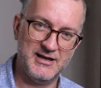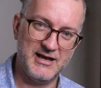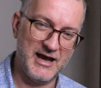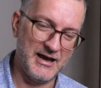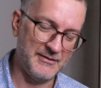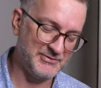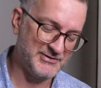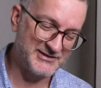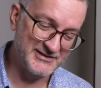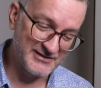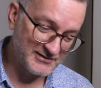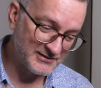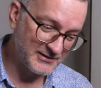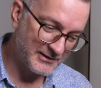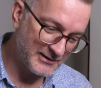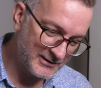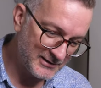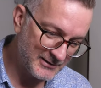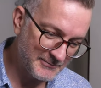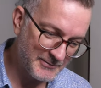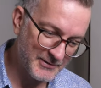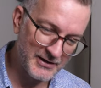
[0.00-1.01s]
I'm still a
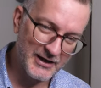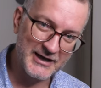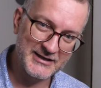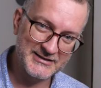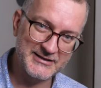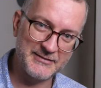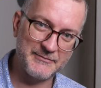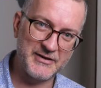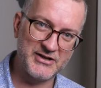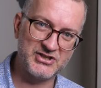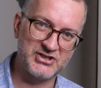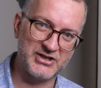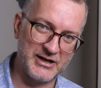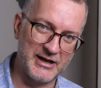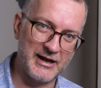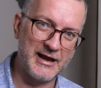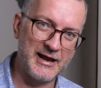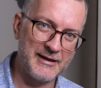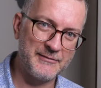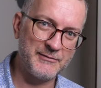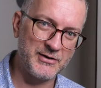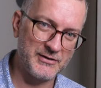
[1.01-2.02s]
little bit, as I mentioned,
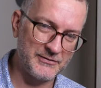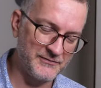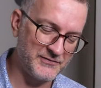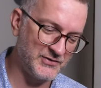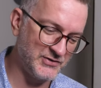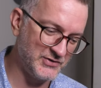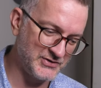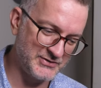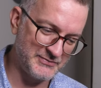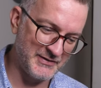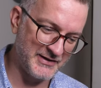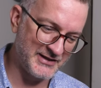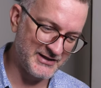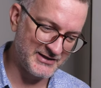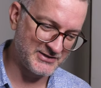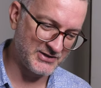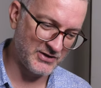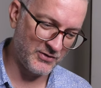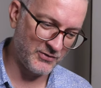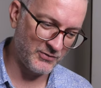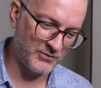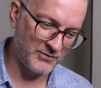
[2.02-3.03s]
I am confused by this
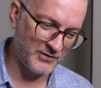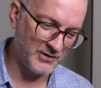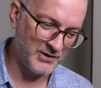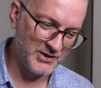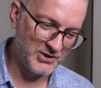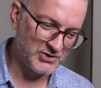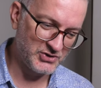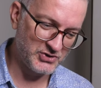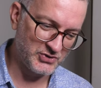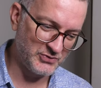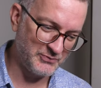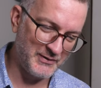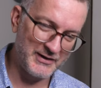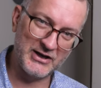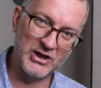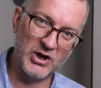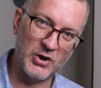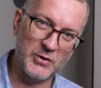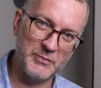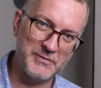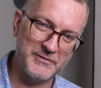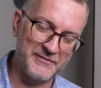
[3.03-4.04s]
whole too many
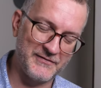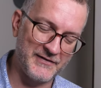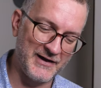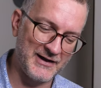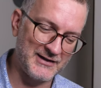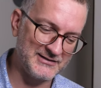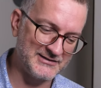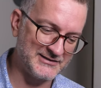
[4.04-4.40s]
open file